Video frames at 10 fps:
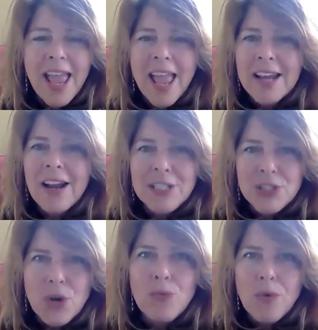and I
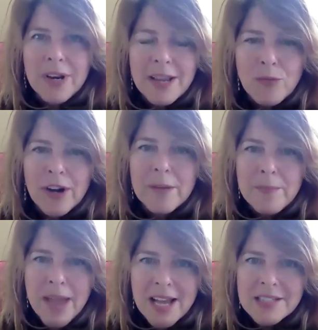don't want him wearing a
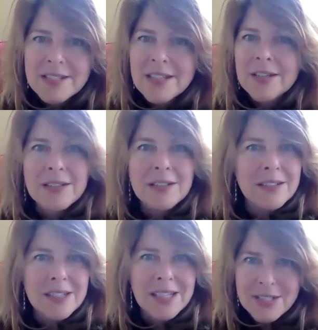mask
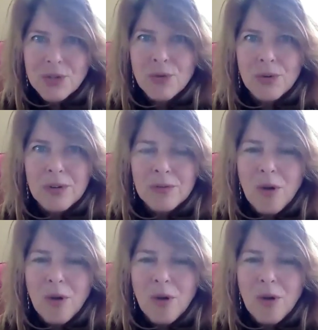in school?